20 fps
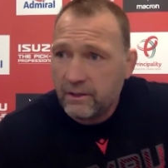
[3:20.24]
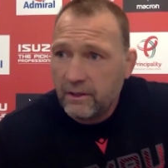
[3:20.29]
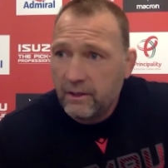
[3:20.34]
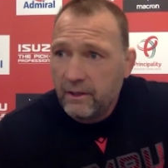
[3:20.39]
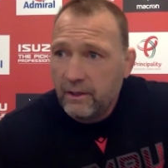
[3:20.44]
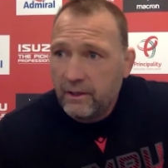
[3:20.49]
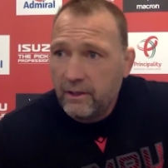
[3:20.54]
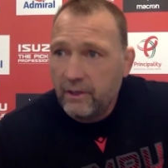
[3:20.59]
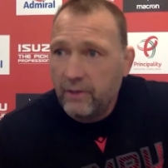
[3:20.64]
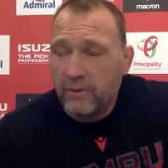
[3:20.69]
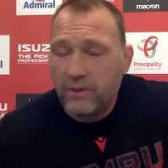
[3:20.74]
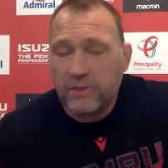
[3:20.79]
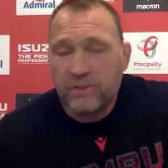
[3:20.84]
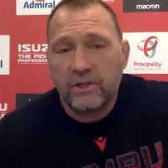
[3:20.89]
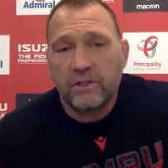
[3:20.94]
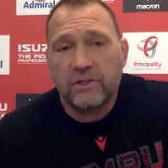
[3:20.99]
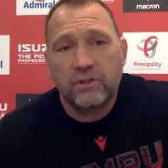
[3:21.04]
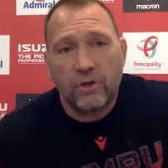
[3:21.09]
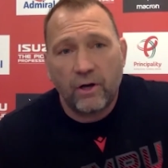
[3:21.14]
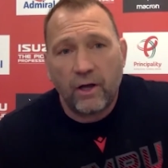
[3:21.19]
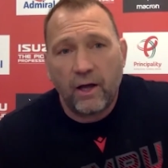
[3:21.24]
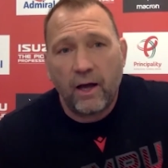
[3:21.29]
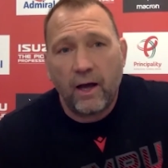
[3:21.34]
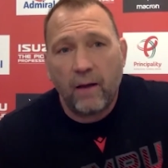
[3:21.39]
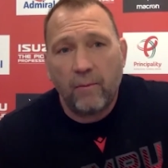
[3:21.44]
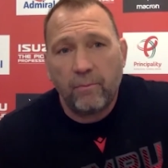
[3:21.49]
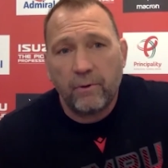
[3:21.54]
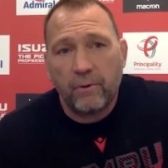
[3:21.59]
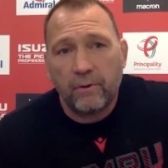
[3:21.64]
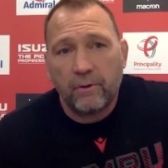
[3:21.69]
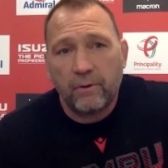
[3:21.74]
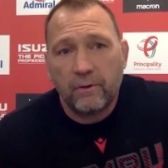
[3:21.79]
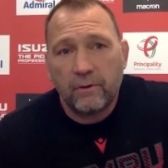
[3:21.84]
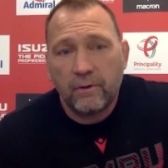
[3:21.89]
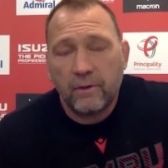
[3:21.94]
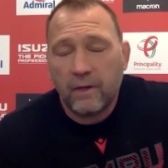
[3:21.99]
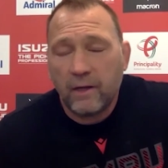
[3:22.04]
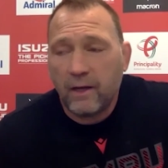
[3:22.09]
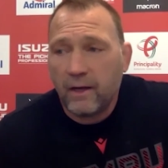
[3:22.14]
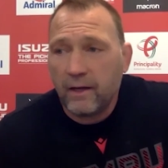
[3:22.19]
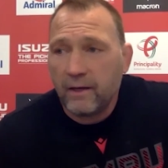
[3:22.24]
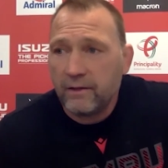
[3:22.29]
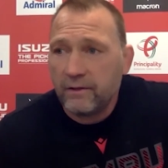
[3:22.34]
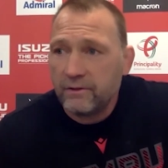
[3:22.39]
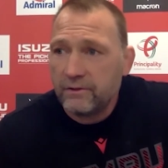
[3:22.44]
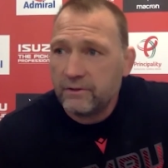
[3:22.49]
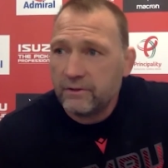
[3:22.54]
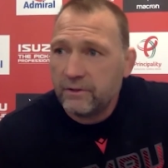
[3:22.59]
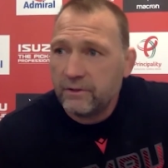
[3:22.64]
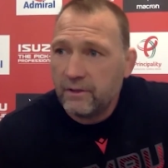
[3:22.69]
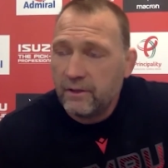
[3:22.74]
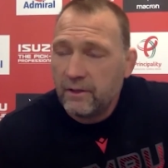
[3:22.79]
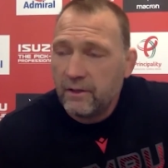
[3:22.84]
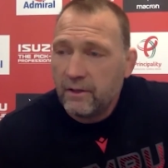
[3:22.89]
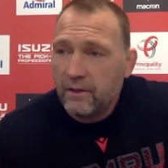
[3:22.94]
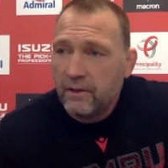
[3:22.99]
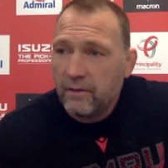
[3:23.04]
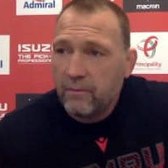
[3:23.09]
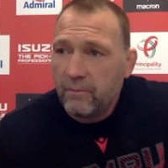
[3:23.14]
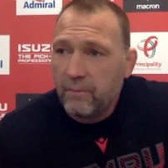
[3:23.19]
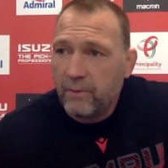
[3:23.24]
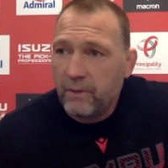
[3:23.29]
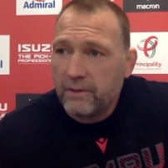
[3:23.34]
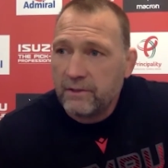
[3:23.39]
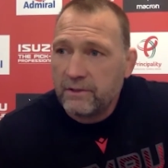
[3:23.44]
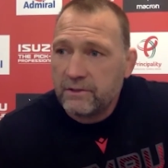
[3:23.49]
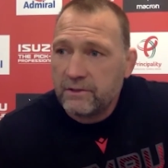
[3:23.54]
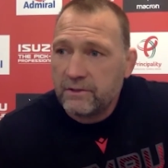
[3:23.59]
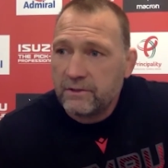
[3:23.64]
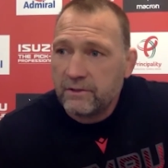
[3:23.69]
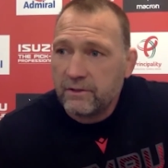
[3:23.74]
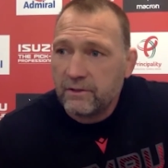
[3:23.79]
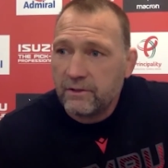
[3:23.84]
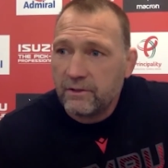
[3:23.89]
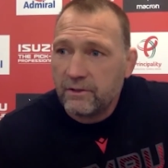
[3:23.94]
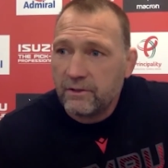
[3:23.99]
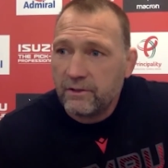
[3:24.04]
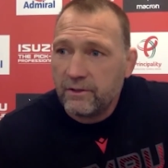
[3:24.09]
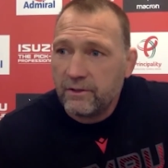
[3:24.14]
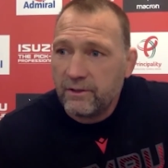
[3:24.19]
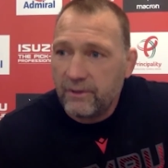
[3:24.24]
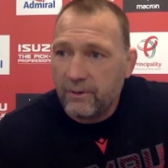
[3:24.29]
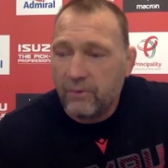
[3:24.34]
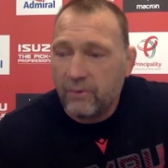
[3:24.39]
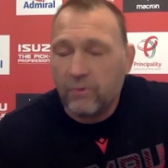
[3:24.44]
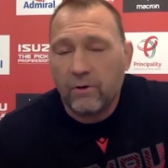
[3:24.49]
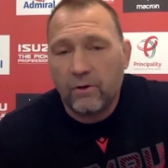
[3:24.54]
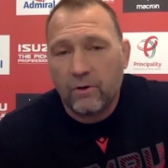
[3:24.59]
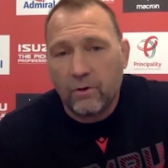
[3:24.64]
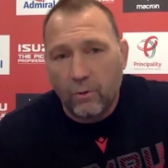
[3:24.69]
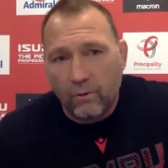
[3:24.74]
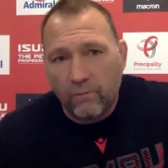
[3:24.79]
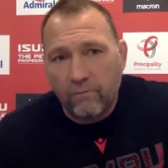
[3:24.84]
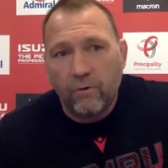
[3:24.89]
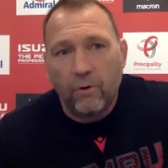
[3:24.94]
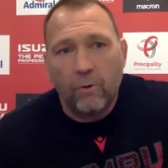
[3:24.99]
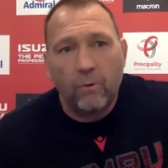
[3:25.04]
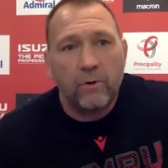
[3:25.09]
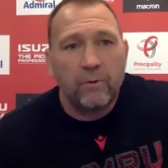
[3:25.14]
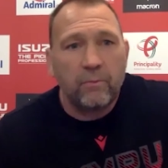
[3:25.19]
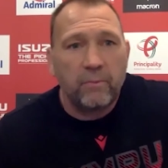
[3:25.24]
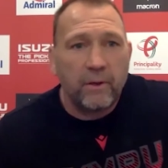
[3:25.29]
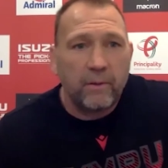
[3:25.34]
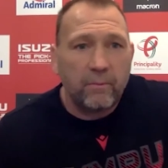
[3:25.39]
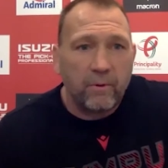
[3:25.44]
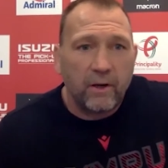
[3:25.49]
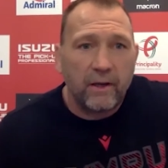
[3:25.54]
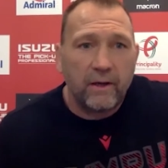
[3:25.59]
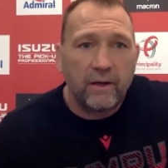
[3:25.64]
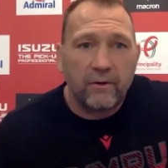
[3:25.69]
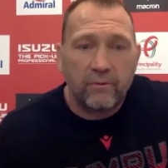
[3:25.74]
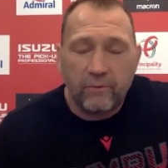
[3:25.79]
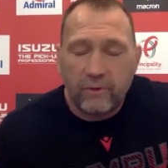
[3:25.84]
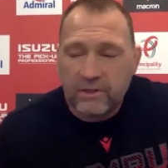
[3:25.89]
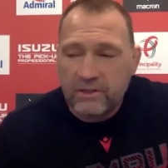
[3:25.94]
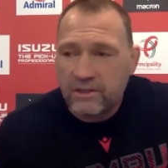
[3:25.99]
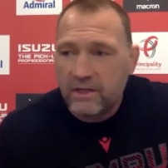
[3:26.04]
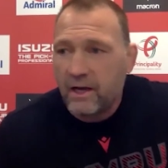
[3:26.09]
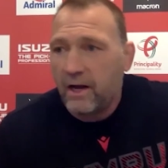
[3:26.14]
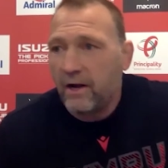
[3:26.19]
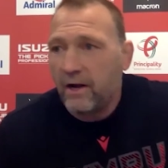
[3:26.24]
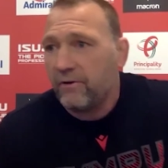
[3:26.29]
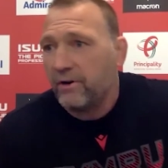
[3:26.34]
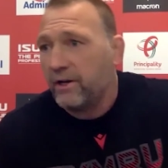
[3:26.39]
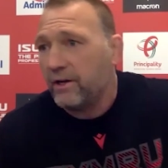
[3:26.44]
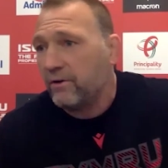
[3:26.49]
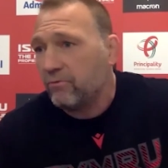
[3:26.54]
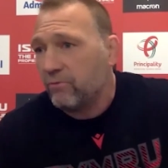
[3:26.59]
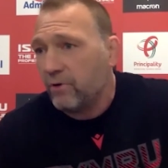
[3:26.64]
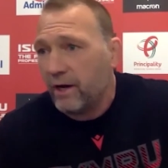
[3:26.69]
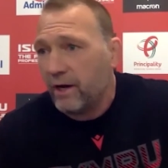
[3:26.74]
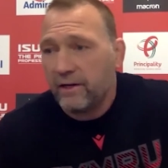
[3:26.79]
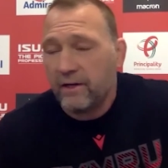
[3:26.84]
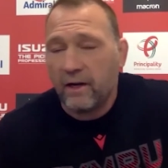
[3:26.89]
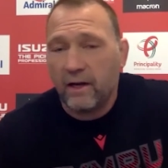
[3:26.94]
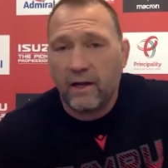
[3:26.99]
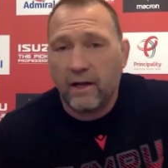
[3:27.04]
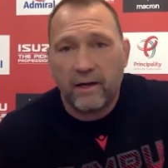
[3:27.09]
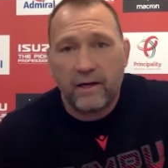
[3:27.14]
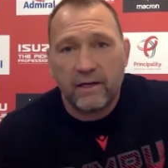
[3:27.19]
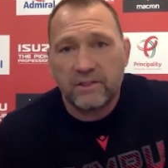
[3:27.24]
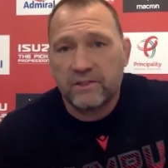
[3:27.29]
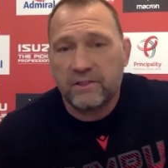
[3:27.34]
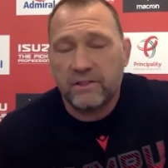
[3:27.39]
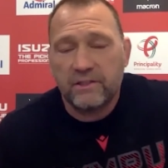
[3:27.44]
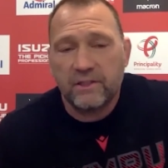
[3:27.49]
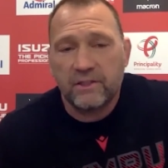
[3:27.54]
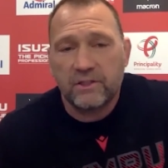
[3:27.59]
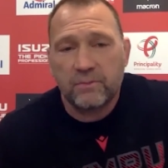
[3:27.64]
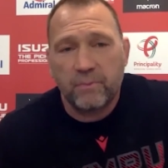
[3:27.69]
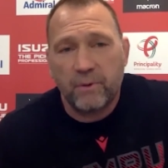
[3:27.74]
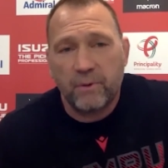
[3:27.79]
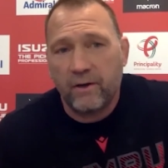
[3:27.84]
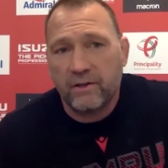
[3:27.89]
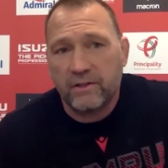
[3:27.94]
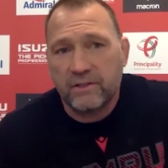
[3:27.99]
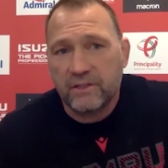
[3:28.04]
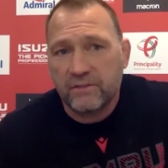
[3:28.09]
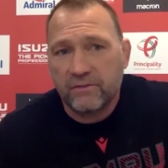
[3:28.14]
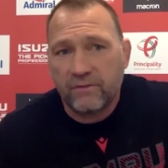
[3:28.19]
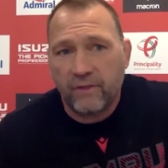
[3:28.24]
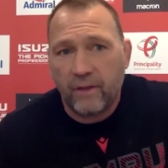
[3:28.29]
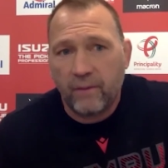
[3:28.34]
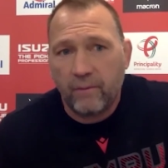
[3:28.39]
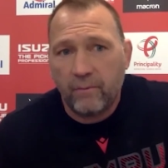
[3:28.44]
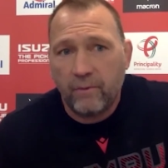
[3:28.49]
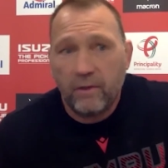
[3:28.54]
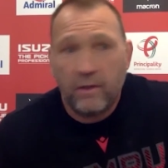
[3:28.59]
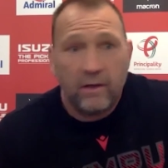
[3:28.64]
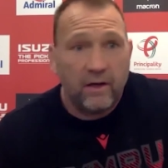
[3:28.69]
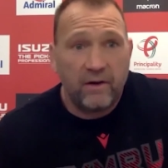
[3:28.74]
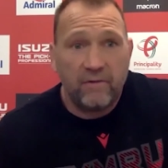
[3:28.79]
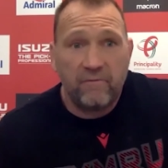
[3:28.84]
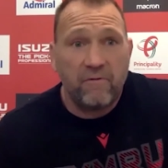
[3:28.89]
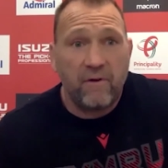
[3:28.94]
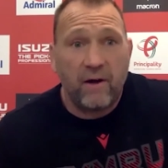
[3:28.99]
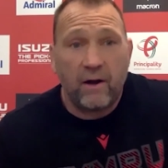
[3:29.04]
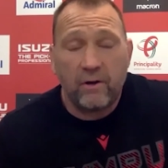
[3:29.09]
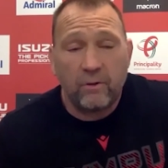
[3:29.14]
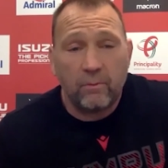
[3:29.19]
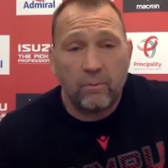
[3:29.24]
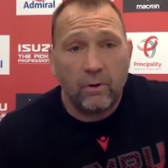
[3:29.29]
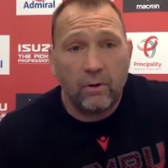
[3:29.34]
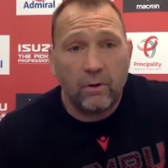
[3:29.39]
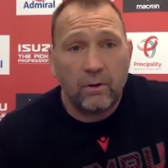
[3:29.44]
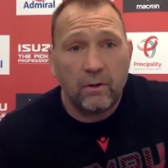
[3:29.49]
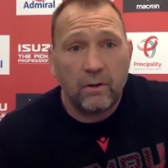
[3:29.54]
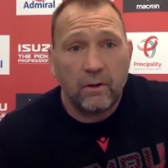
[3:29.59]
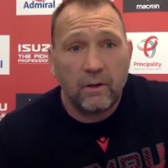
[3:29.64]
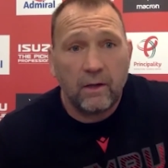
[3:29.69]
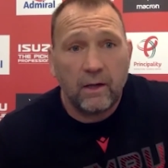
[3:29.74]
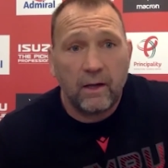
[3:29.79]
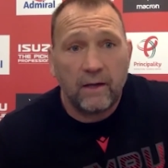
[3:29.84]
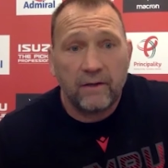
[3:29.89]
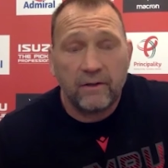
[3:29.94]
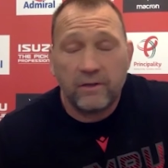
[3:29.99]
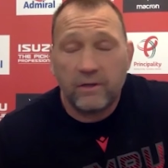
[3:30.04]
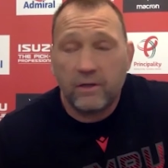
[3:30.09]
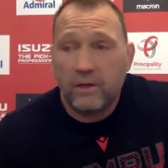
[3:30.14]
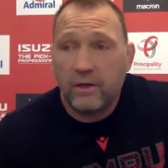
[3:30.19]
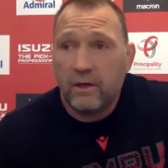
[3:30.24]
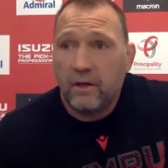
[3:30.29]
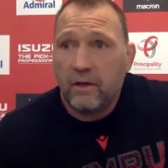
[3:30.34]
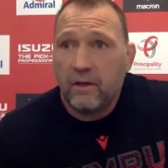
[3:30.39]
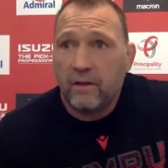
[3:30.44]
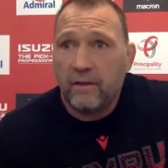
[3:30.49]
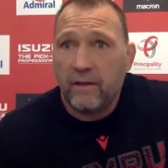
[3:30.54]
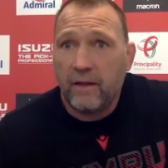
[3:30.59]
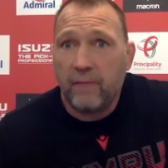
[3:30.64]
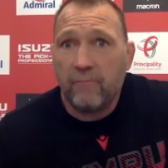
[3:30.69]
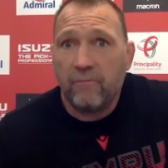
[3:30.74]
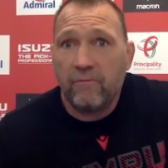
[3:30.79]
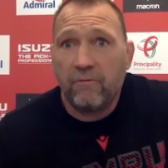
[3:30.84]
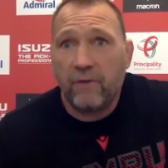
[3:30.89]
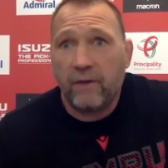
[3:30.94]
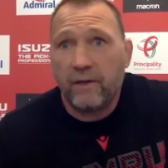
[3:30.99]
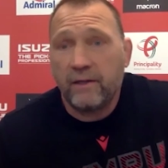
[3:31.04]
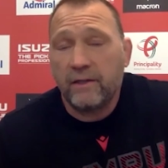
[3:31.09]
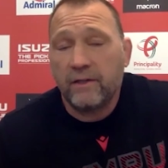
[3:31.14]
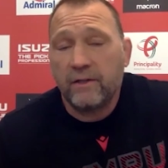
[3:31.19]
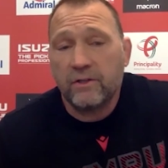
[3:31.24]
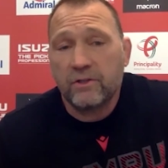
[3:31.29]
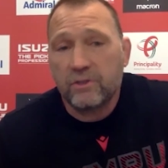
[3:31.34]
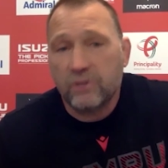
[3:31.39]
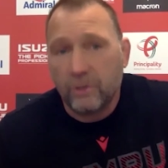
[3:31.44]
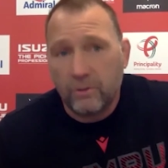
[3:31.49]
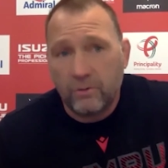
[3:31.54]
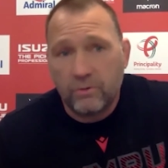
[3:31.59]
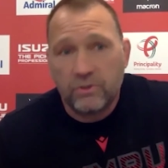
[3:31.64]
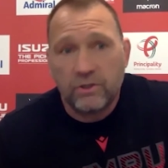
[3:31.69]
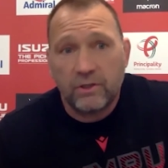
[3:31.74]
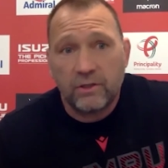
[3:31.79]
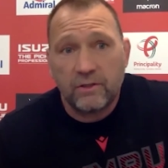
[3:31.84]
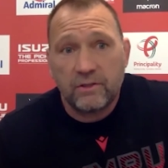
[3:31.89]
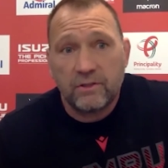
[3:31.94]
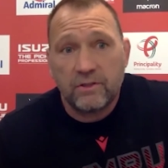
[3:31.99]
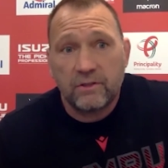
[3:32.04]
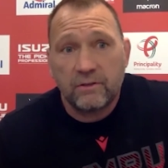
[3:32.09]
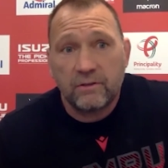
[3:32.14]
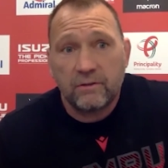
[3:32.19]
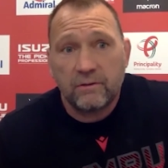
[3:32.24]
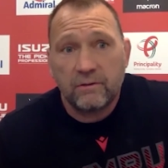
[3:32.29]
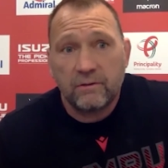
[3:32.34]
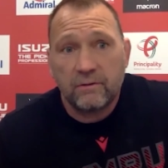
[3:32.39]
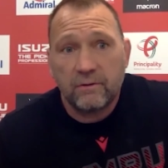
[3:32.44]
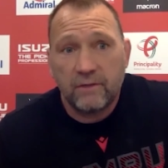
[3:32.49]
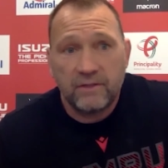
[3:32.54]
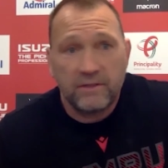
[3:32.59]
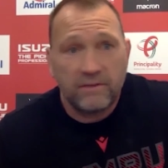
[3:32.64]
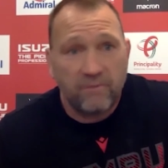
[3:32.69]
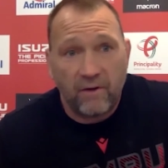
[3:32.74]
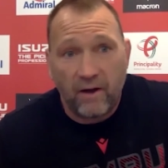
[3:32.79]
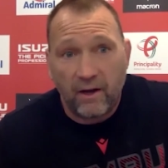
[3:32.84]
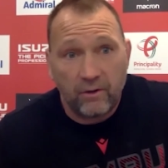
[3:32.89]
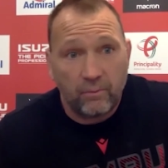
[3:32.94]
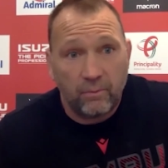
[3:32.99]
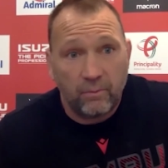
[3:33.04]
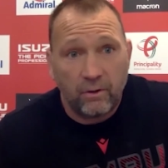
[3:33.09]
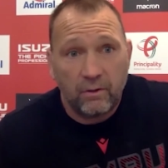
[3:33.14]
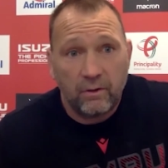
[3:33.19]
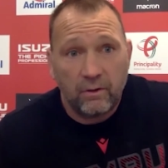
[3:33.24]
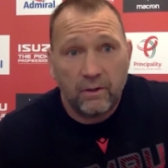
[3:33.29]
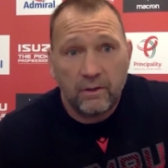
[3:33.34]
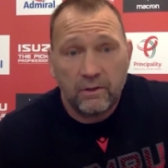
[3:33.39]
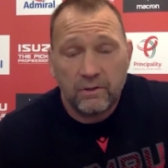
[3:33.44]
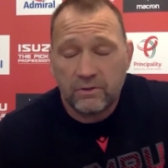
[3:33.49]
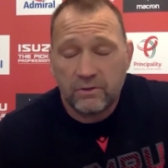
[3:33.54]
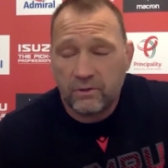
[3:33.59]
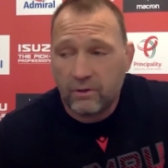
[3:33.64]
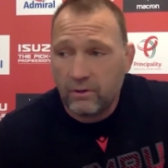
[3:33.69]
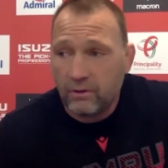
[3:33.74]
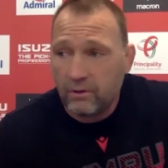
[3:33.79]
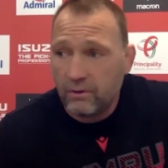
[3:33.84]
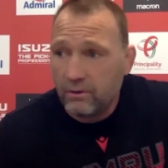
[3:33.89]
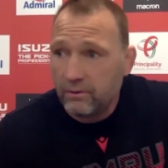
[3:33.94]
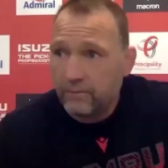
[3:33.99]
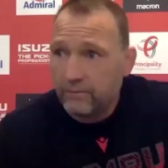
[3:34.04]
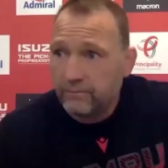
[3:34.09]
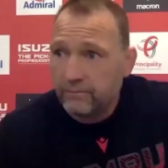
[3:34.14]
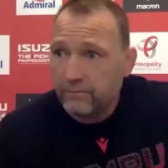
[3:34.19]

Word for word: you know it's it's going to happen, and but you know going forward, people like Rhys Carré, Ryan Elias, these experiences for them are invaluable, and them finding the solutions is invaluable. So